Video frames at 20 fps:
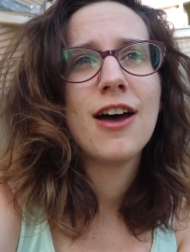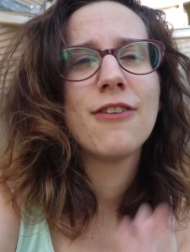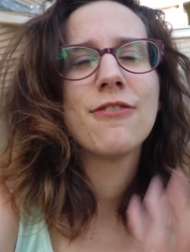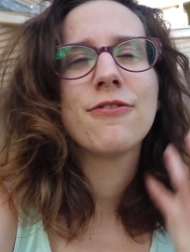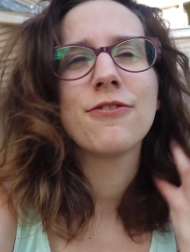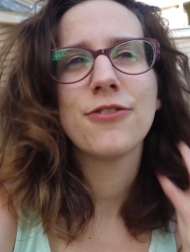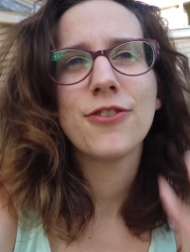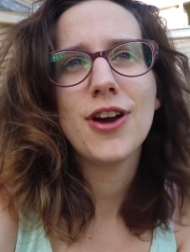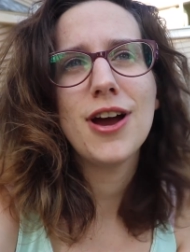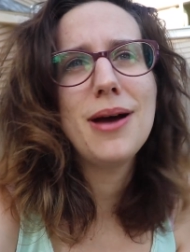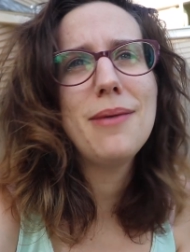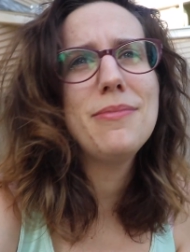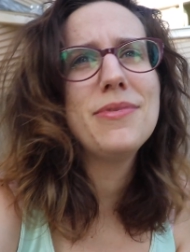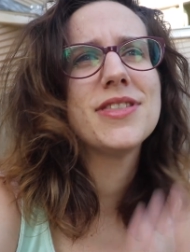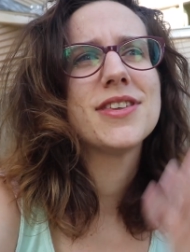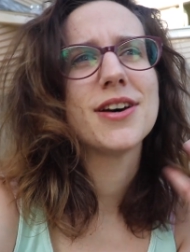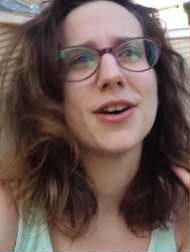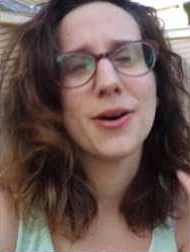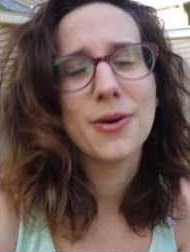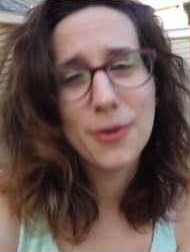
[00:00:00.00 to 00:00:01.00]

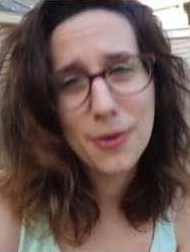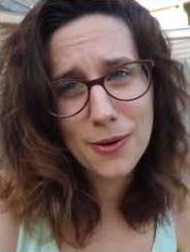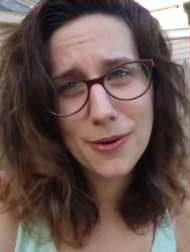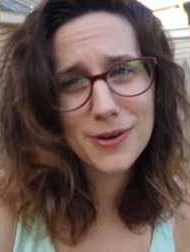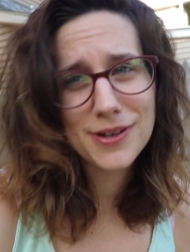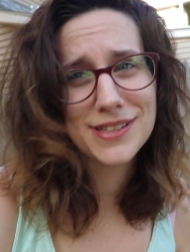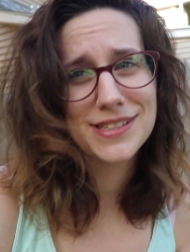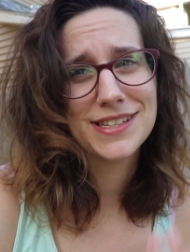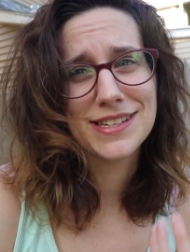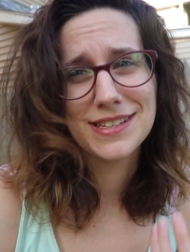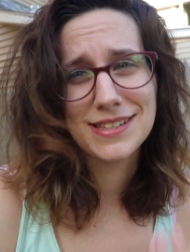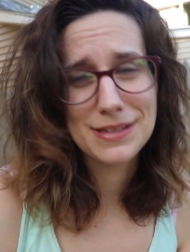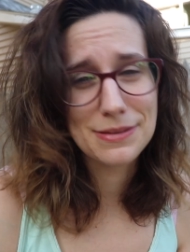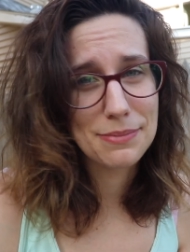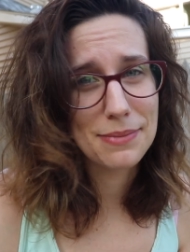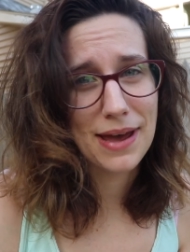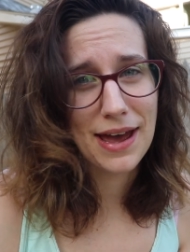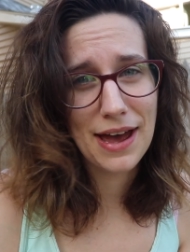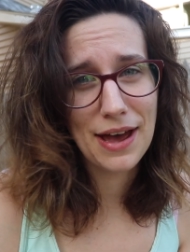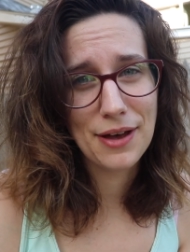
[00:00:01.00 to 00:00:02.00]
from the
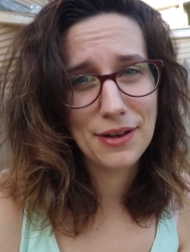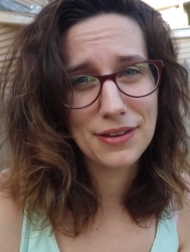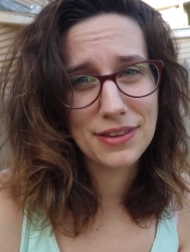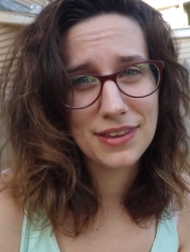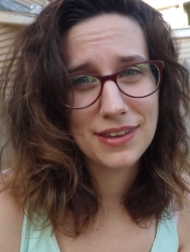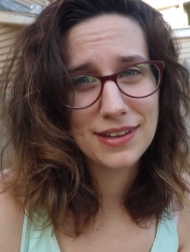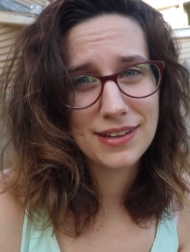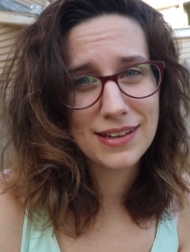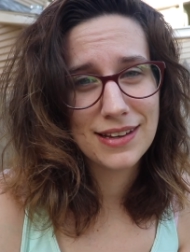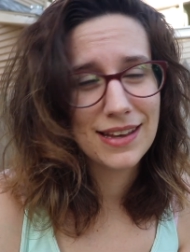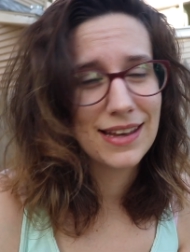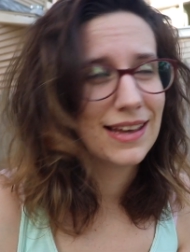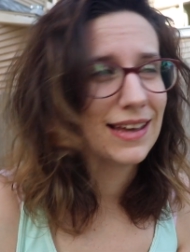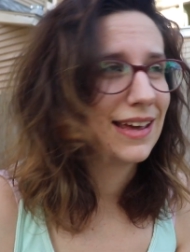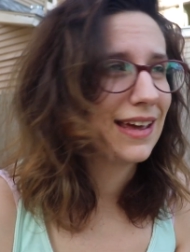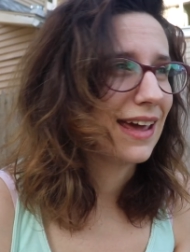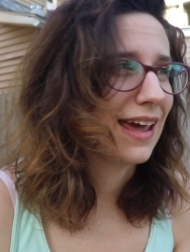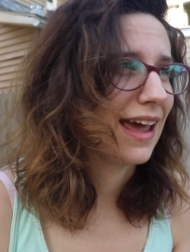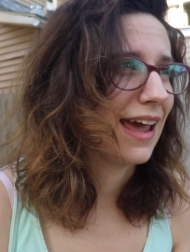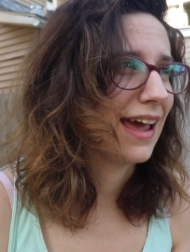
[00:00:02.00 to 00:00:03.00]
horse's mouth.
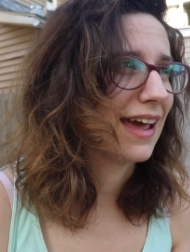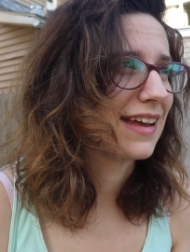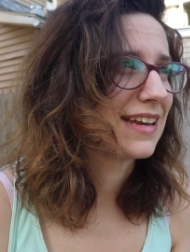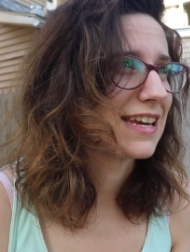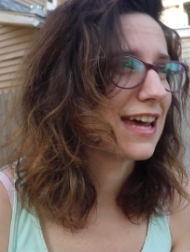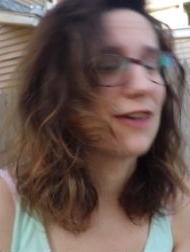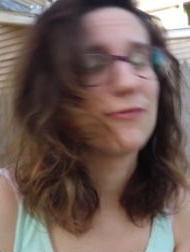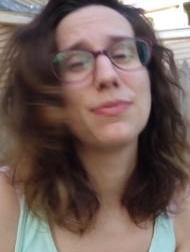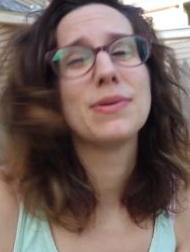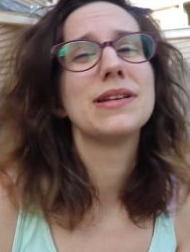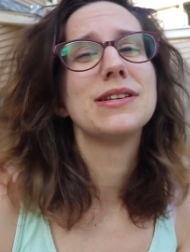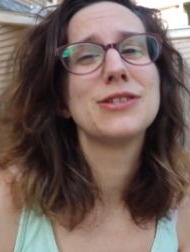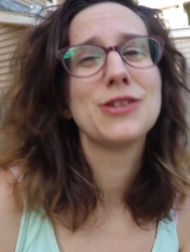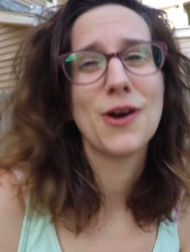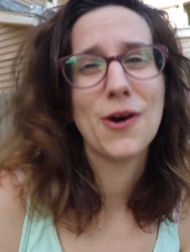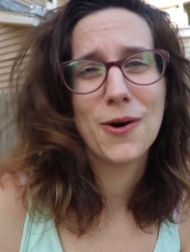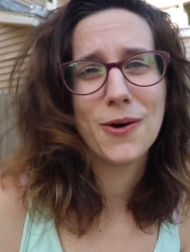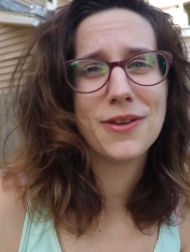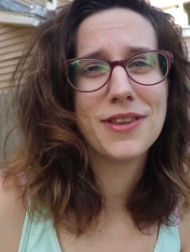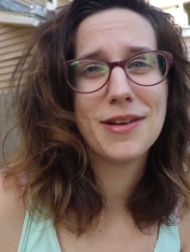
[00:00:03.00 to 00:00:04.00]
And I've been
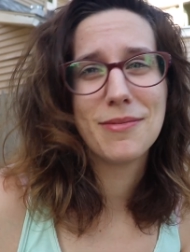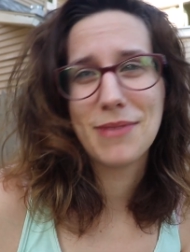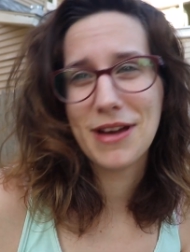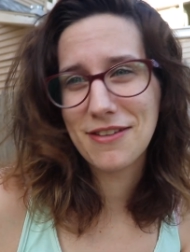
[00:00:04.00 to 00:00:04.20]
told that